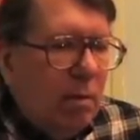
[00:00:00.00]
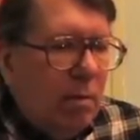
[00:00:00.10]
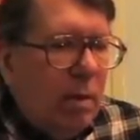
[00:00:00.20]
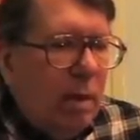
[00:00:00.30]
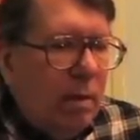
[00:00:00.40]

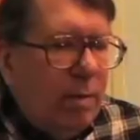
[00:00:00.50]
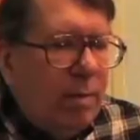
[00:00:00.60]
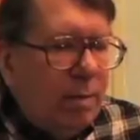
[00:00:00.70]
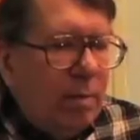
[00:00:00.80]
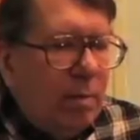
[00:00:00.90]
Well, I
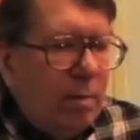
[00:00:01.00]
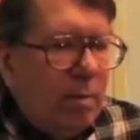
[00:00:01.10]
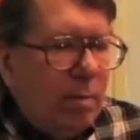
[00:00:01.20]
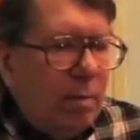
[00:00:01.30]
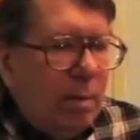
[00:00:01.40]
was
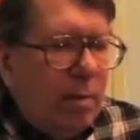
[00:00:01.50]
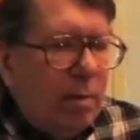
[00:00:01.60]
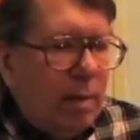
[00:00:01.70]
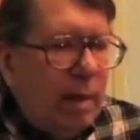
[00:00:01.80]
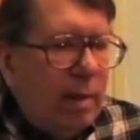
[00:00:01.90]

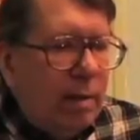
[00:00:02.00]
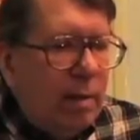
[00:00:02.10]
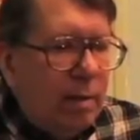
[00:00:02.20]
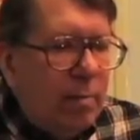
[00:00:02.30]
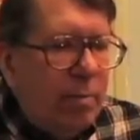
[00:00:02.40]
glad to
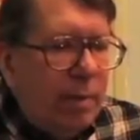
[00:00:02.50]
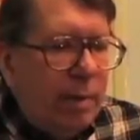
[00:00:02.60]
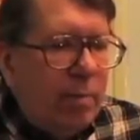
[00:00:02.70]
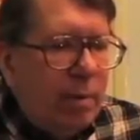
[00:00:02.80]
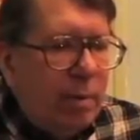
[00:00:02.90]
get
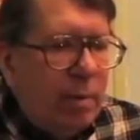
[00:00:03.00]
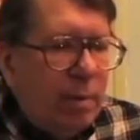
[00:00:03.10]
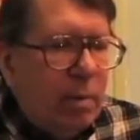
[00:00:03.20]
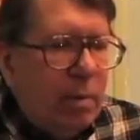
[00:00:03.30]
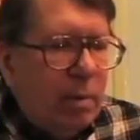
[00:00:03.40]
period
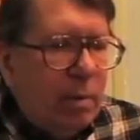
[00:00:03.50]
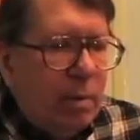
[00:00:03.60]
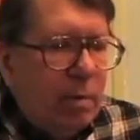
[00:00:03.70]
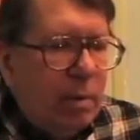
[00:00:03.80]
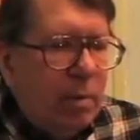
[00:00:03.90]
mutants
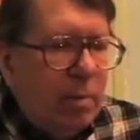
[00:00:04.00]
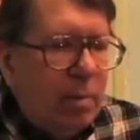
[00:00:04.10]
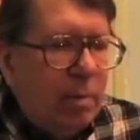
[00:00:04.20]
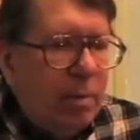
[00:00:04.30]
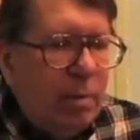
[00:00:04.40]
as
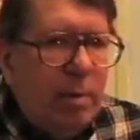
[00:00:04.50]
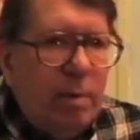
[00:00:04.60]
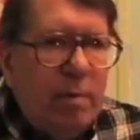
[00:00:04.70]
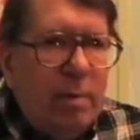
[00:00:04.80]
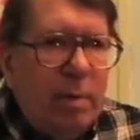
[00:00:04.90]
opposed to
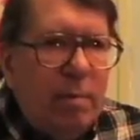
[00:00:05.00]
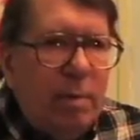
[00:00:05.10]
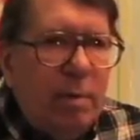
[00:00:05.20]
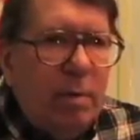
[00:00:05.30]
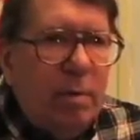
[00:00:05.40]
arrhythmic
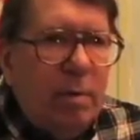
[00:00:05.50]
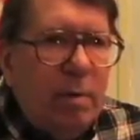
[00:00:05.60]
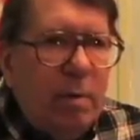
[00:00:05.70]
mutants.